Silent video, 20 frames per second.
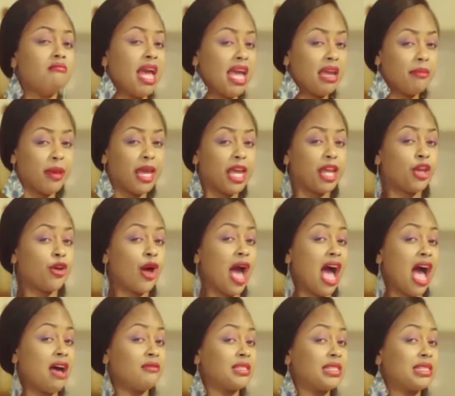Maybe you
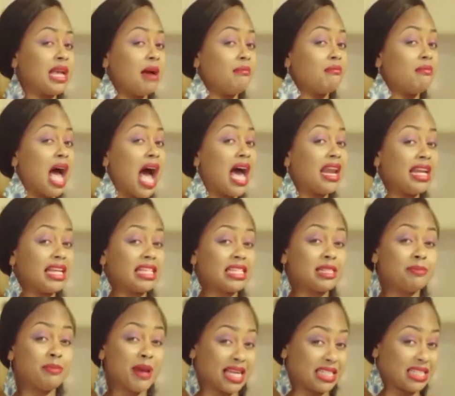have some
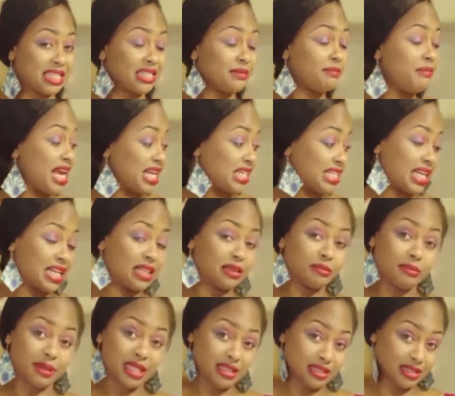unexpected
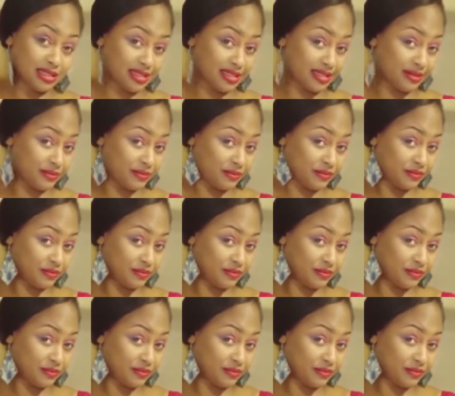medical bills,